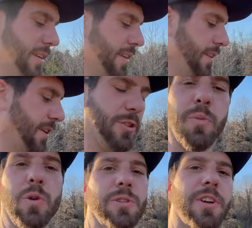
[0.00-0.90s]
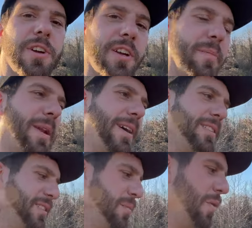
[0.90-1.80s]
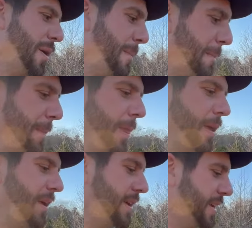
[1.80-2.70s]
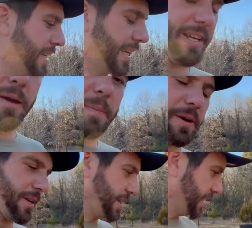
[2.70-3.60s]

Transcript: there's more dirt coming out of somewhere. Getting up underneath